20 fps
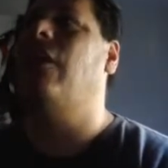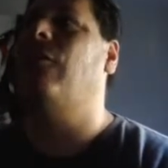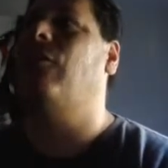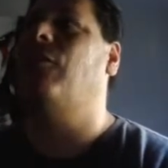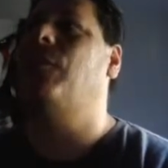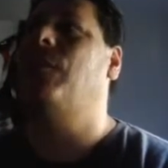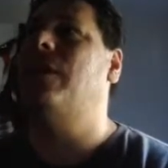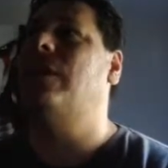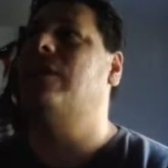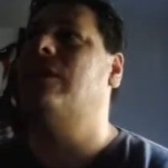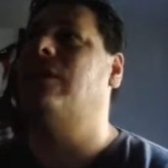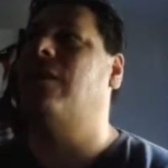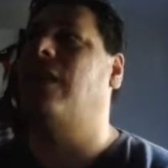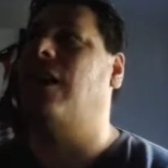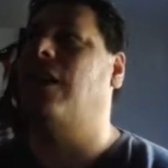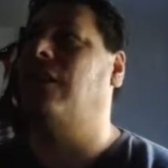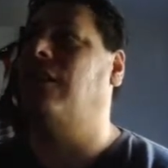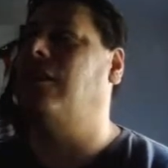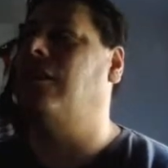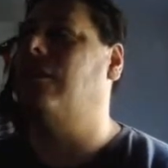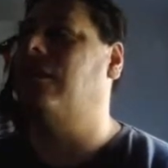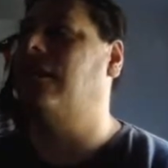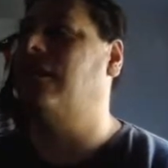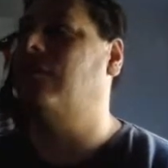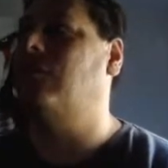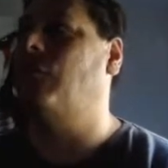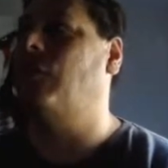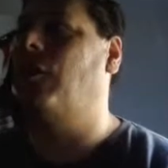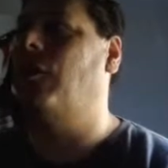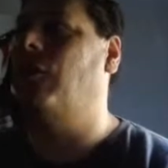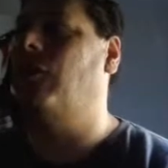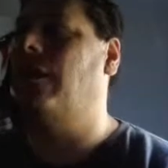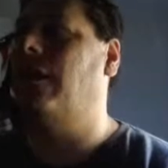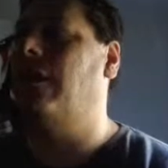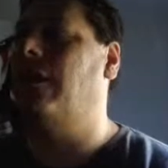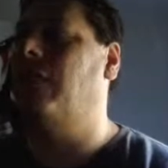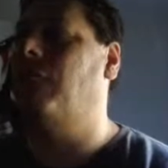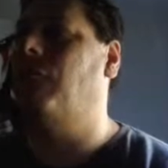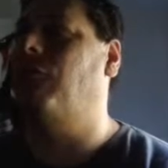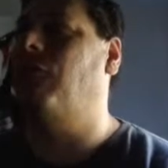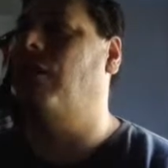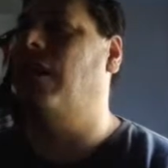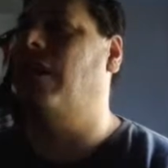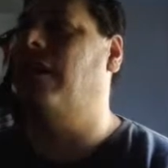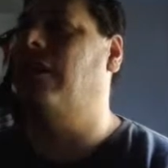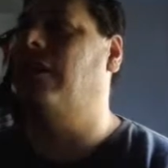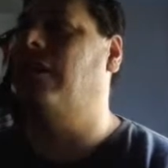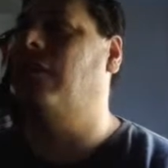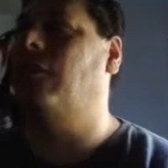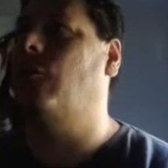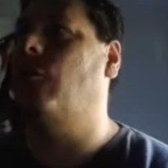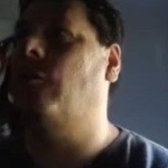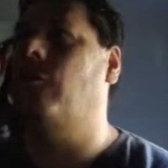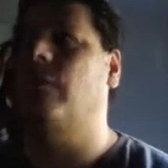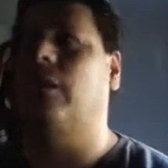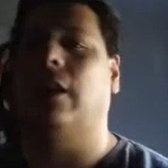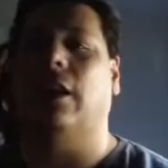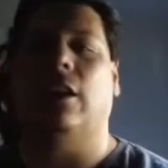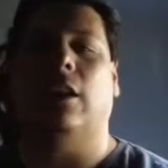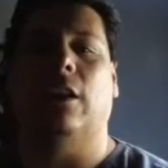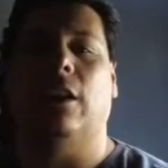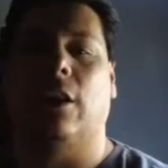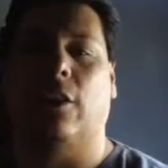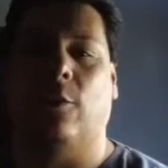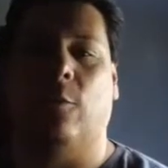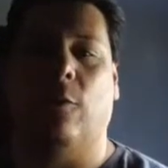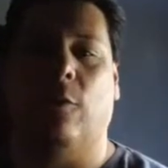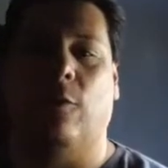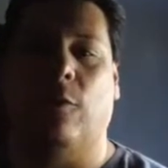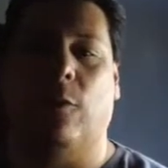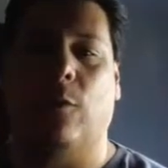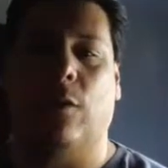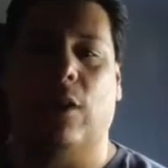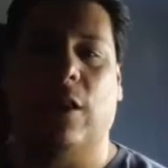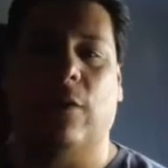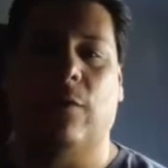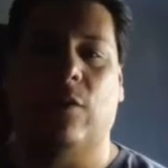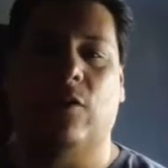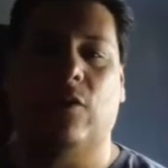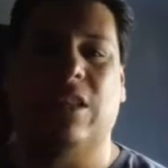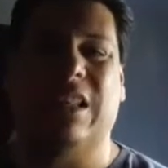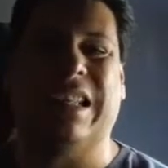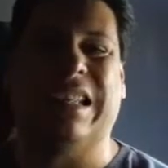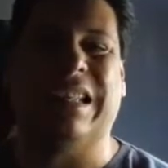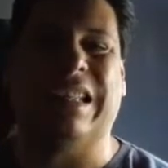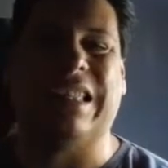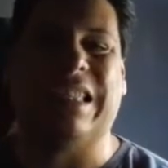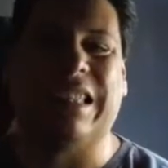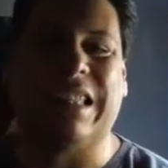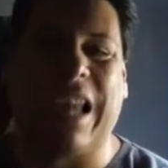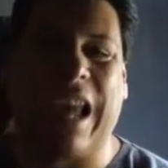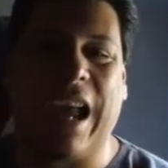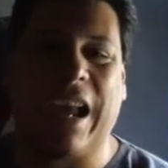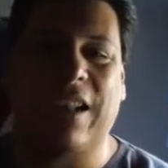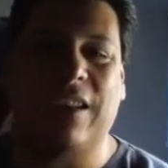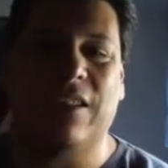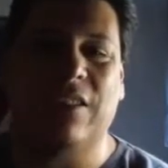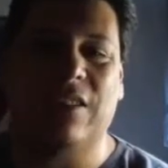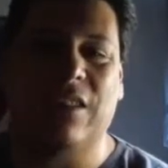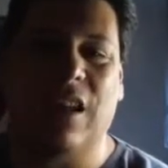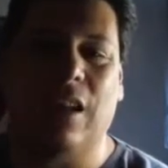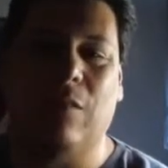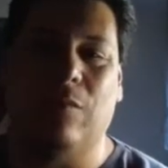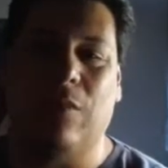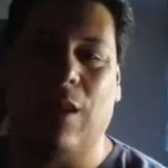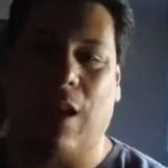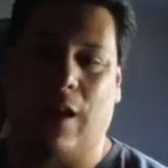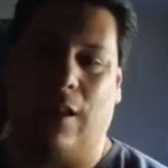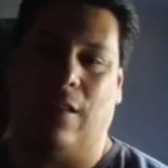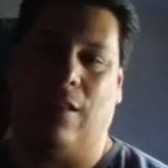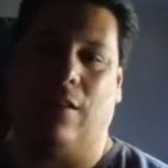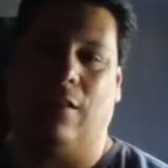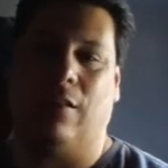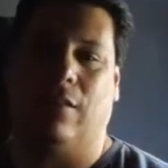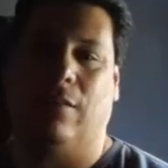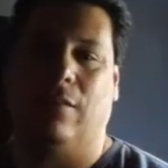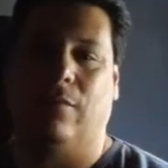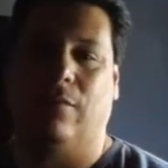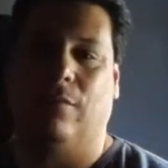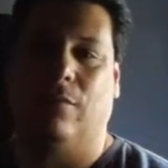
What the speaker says: every piece of dialogue in Tomorrowland and find an equivalent in another movie where they've used the exact same dialogue.